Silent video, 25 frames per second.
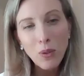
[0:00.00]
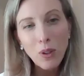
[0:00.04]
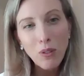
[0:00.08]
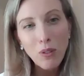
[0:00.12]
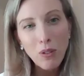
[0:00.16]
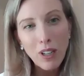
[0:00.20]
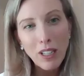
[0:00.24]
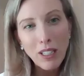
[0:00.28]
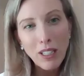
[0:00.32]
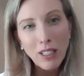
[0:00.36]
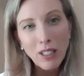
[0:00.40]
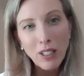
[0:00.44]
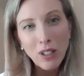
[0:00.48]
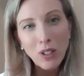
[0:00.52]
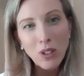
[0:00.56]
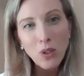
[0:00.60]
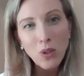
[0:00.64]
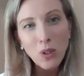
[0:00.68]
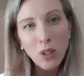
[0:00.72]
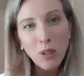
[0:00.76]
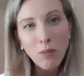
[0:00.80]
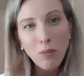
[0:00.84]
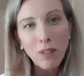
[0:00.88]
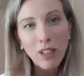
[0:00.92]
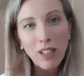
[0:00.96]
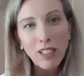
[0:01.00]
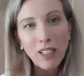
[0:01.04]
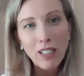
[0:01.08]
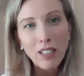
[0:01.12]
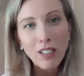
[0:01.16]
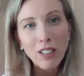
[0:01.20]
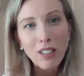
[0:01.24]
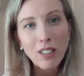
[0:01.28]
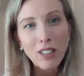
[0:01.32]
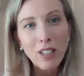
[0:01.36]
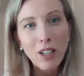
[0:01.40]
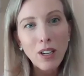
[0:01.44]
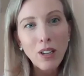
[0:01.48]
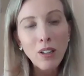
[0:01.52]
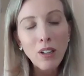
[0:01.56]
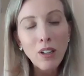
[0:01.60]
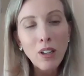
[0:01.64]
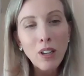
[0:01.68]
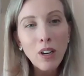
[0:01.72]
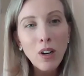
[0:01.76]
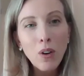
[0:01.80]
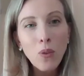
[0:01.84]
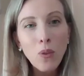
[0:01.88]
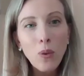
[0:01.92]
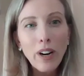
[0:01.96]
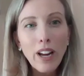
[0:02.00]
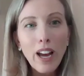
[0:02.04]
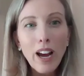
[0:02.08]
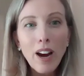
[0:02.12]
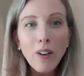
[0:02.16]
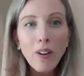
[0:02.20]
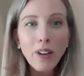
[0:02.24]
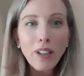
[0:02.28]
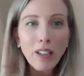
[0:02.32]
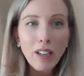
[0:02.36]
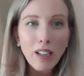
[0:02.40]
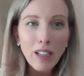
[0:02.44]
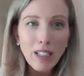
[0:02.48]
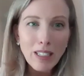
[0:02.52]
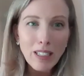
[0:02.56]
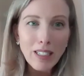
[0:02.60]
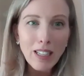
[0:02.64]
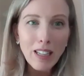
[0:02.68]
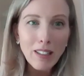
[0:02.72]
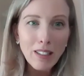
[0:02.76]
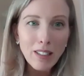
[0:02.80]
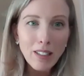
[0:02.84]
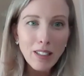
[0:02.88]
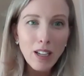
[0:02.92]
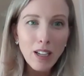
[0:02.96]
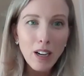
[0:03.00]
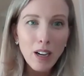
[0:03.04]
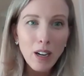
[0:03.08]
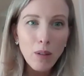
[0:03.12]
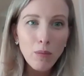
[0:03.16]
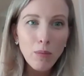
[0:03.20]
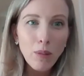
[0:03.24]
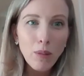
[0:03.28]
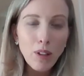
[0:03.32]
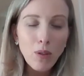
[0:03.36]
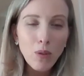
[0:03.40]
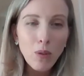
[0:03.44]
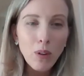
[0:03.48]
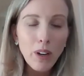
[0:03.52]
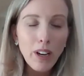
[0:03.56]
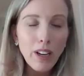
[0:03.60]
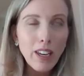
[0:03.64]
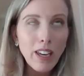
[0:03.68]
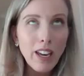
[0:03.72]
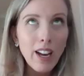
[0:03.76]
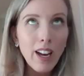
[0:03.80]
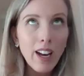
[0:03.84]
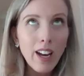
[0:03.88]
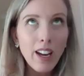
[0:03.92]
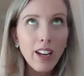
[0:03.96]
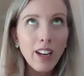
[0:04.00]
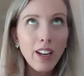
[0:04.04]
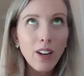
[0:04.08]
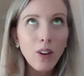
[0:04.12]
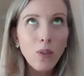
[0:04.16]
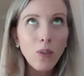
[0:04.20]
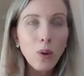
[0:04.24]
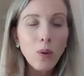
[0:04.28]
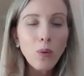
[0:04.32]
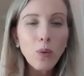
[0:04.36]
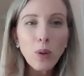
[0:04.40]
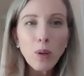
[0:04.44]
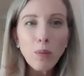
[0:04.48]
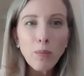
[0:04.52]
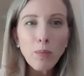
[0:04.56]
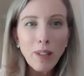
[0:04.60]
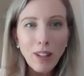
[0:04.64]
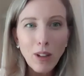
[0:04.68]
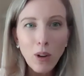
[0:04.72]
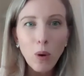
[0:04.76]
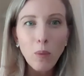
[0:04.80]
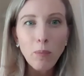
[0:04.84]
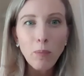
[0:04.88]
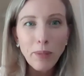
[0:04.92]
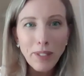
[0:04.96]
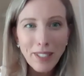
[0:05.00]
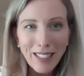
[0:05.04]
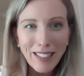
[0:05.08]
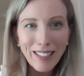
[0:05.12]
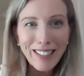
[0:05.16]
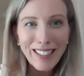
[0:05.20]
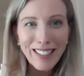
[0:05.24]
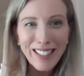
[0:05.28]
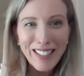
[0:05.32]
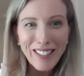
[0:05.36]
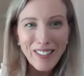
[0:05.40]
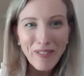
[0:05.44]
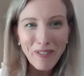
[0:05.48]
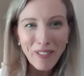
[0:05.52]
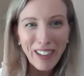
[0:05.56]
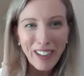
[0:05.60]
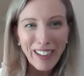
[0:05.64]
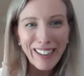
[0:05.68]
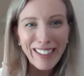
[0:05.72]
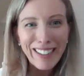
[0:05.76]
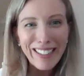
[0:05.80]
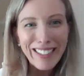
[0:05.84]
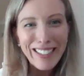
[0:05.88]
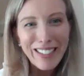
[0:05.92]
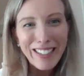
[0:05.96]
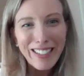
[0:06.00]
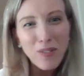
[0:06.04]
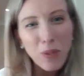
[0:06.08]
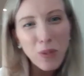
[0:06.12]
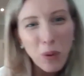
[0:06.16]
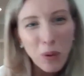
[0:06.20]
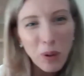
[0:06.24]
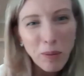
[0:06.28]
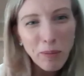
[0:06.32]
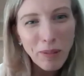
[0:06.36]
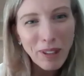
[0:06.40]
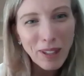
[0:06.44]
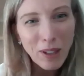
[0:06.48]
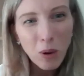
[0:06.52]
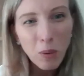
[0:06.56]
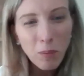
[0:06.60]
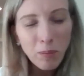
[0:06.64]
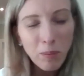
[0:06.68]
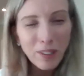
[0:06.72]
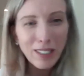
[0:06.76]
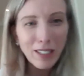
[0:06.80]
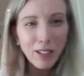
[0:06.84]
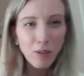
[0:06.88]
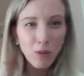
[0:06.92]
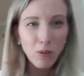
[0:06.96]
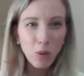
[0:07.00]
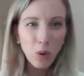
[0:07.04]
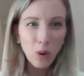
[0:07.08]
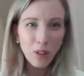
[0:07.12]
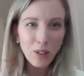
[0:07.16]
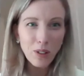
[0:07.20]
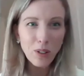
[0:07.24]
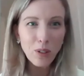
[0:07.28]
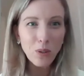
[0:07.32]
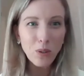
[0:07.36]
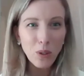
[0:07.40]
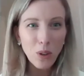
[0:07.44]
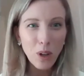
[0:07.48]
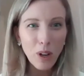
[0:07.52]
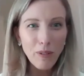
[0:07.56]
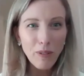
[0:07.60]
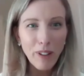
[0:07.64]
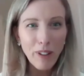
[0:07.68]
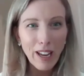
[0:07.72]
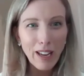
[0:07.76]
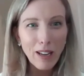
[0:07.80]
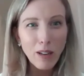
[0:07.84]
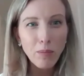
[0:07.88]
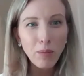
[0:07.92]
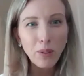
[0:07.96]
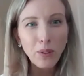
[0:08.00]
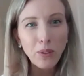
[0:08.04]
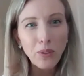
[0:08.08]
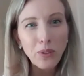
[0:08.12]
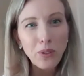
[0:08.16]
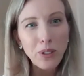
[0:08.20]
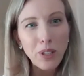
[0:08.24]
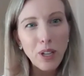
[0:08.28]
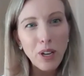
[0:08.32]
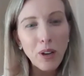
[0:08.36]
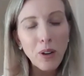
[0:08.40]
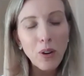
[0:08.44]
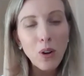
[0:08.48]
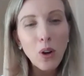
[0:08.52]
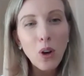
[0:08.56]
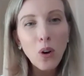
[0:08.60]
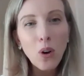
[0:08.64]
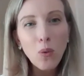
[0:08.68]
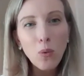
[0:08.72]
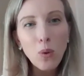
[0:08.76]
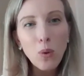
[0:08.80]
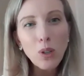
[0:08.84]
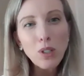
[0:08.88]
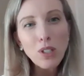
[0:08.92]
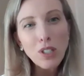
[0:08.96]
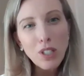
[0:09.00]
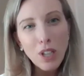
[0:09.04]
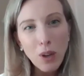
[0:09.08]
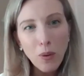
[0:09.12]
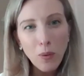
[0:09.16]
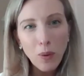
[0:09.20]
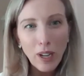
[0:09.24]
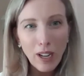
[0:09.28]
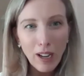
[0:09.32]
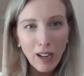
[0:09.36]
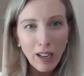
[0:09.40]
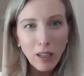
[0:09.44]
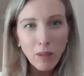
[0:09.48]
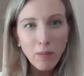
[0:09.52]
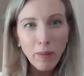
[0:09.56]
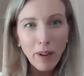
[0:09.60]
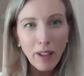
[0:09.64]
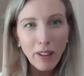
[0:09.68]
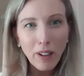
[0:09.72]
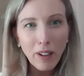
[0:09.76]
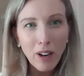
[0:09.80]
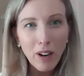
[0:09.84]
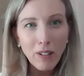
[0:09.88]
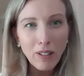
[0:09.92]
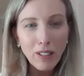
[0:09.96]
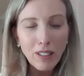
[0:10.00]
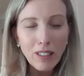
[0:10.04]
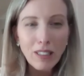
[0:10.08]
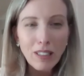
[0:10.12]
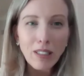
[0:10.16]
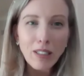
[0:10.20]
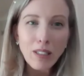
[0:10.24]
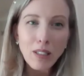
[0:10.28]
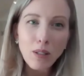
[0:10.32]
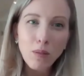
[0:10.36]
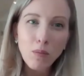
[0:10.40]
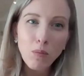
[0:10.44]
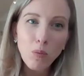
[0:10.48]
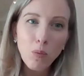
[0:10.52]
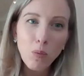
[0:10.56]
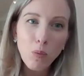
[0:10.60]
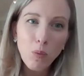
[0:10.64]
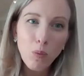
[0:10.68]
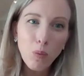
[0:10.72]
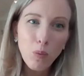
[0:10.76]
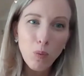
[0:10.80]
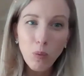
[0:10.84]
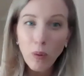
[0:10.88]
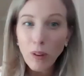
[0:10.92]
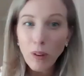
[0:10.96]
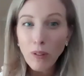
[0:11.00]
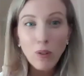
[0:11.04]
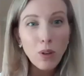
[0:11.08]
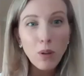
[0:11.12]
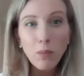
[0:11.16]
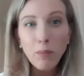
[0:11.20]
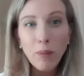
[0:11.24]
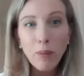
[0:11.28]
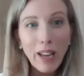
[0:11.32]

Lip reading: we're really streamlined. So when Harry and I set this up, we thought, okay, we want to be the opposite, right? We want to be the opposite of what's available. So what don't we like about the current system? We've got a